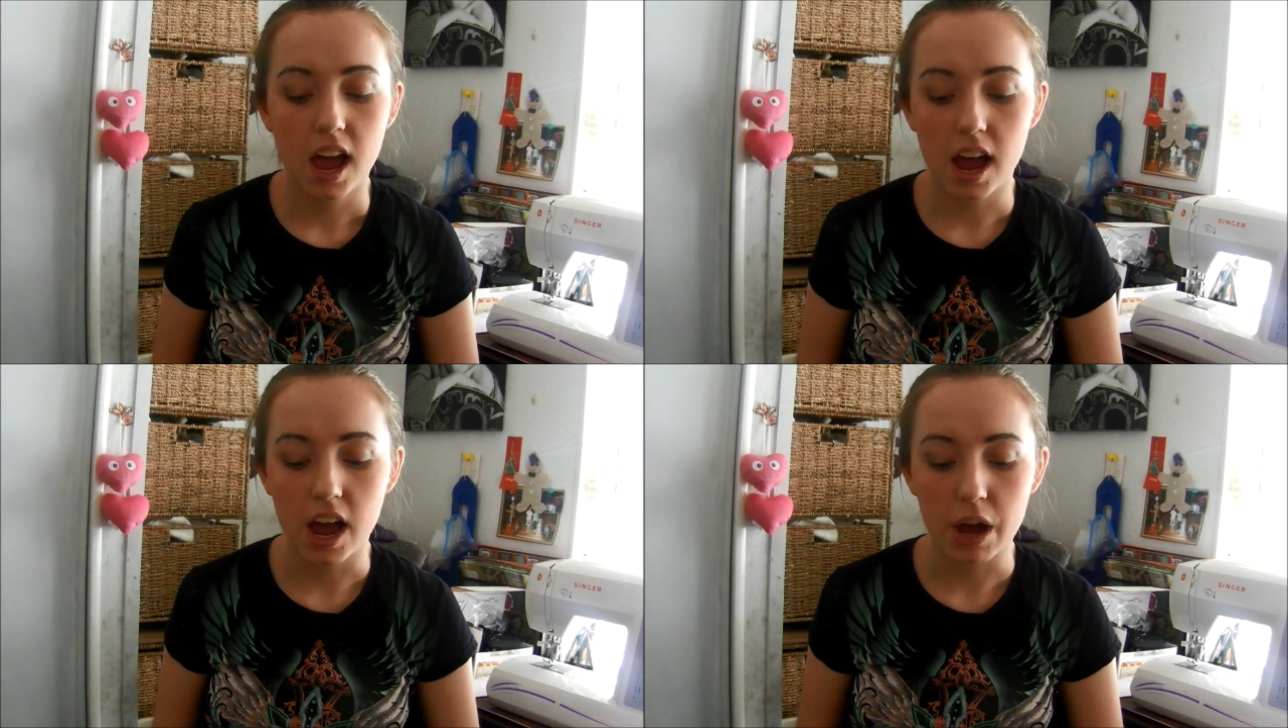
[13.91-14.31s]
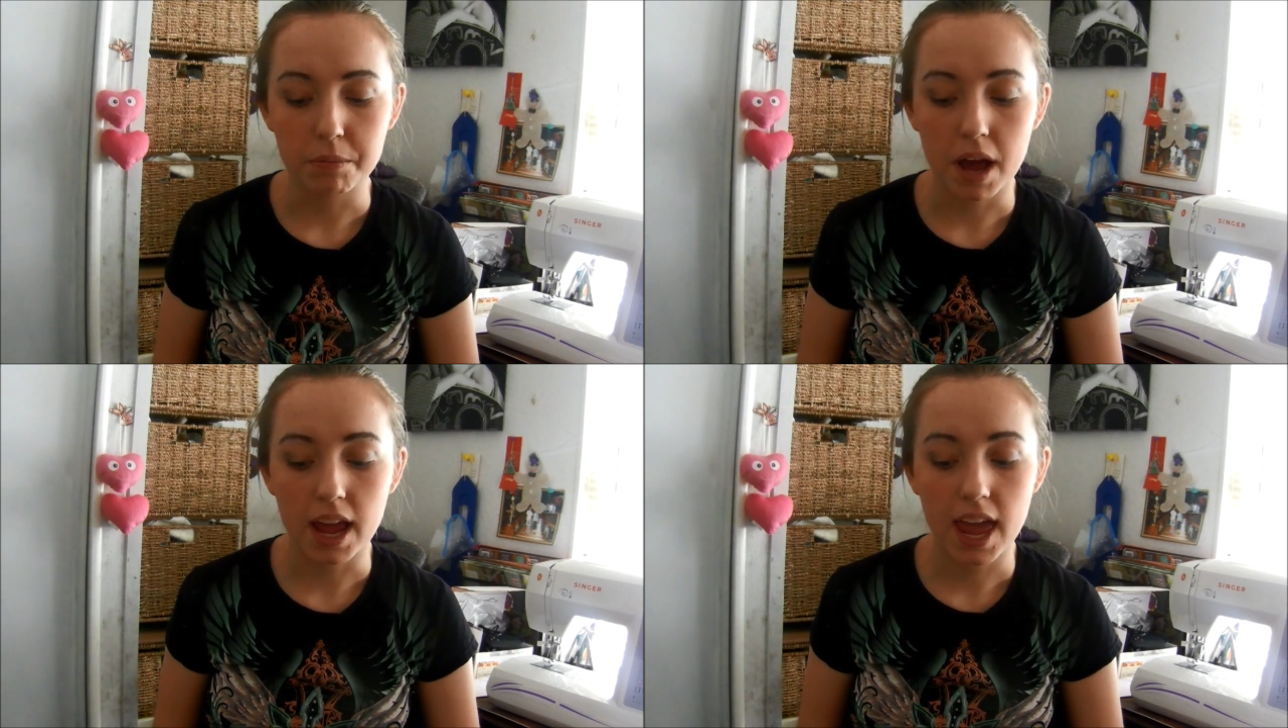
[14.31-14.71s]

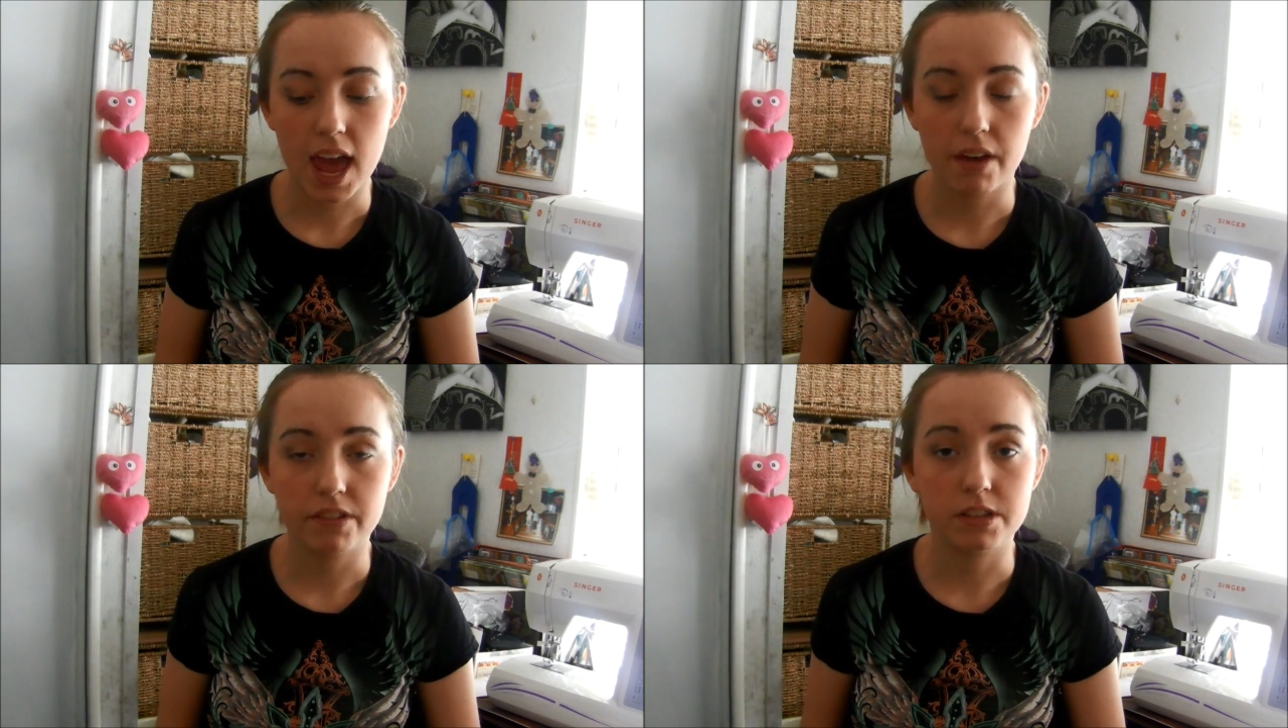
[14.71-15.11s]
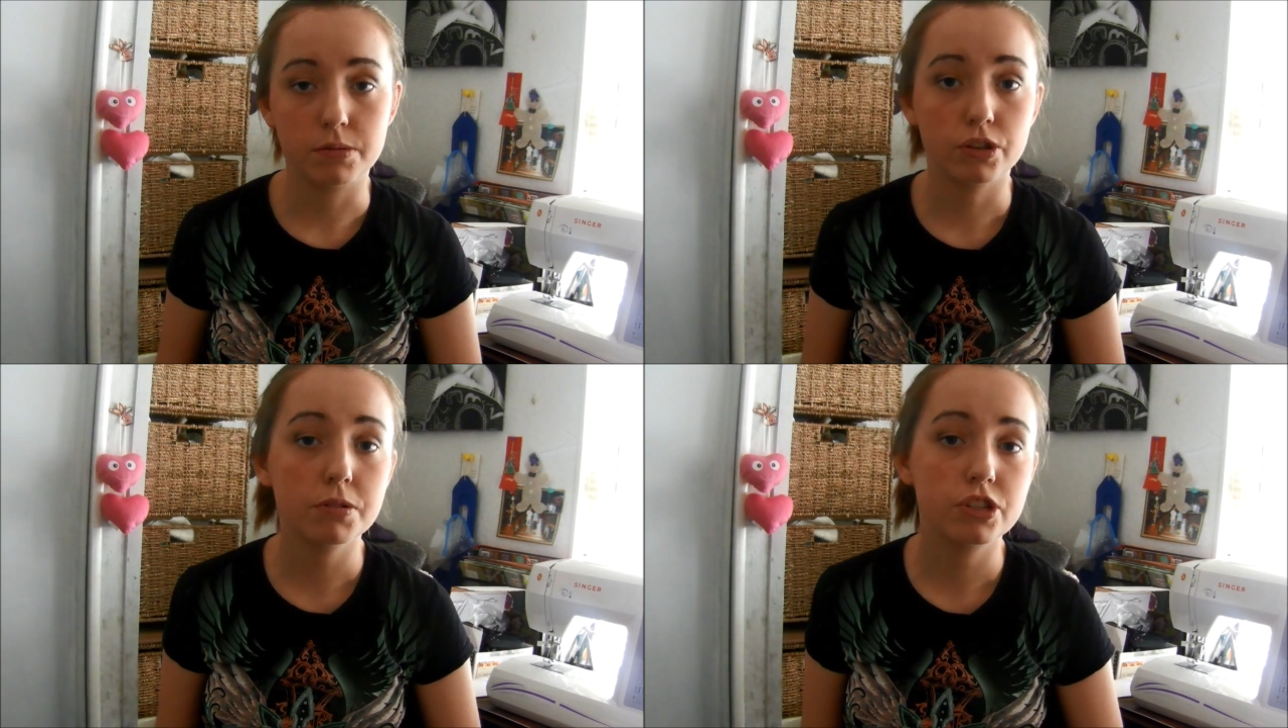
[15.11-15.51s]
I have a
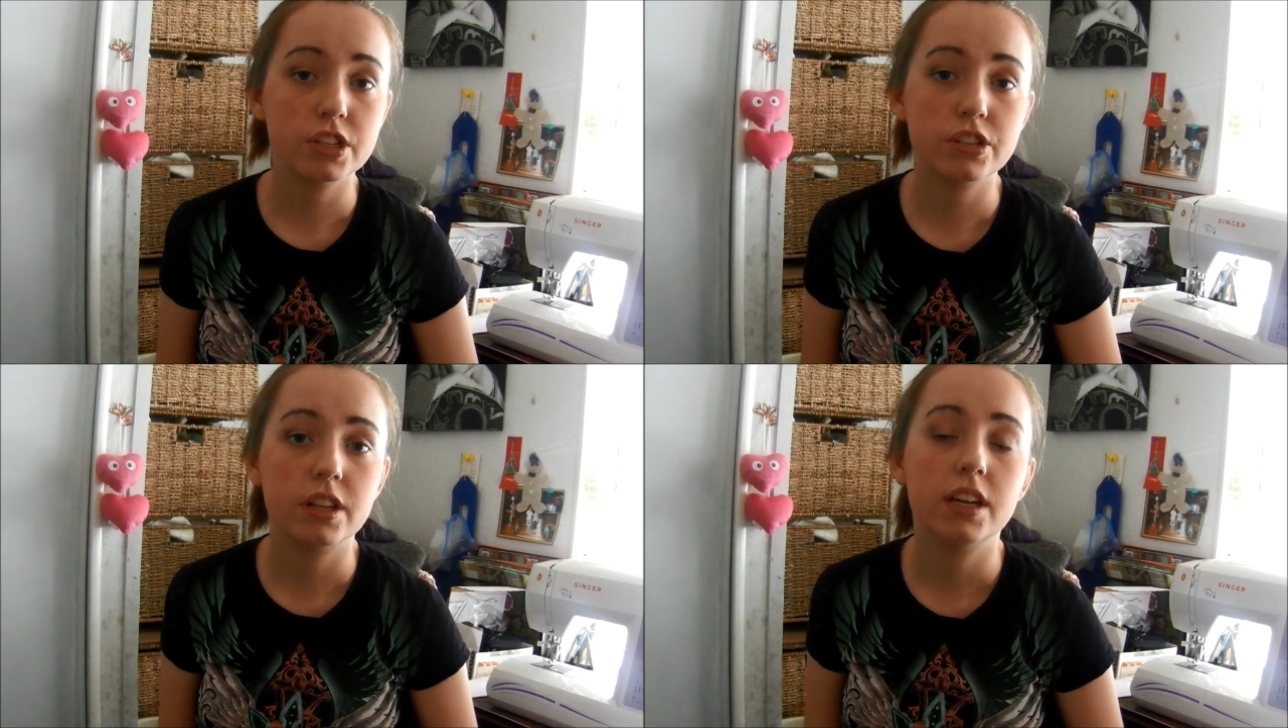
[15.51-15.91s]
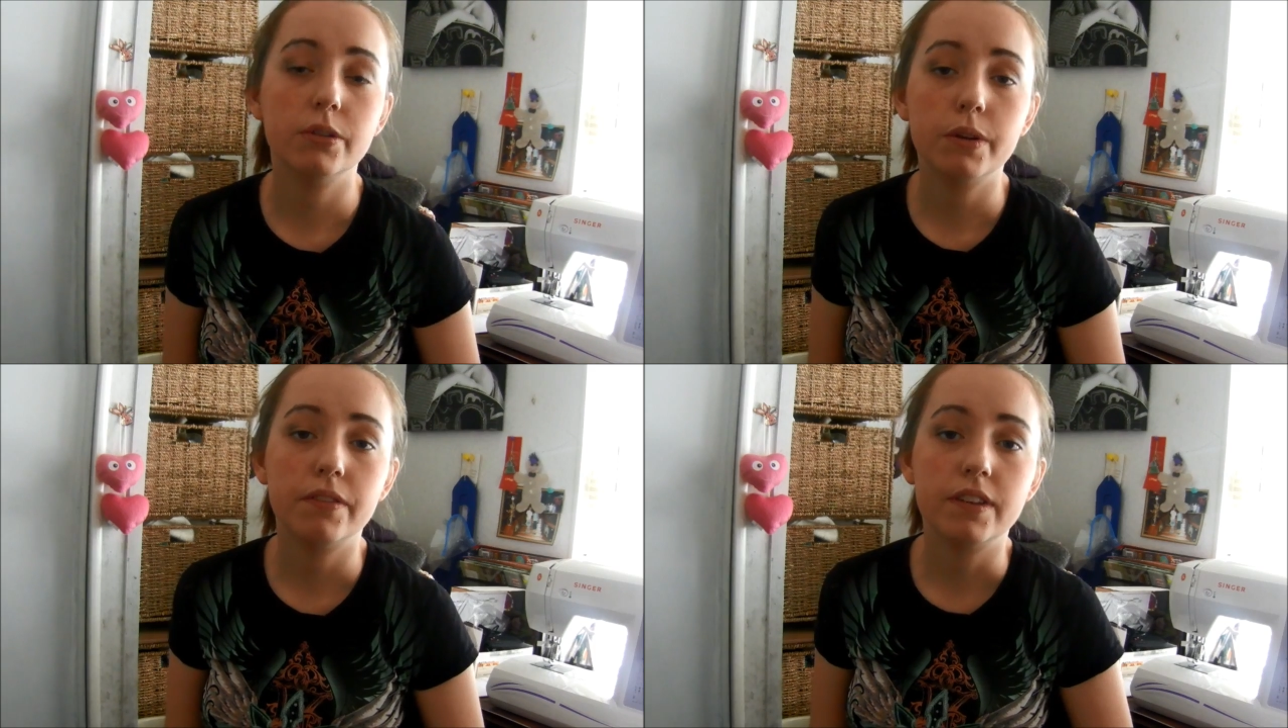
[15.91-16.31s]
subscription to the Interweave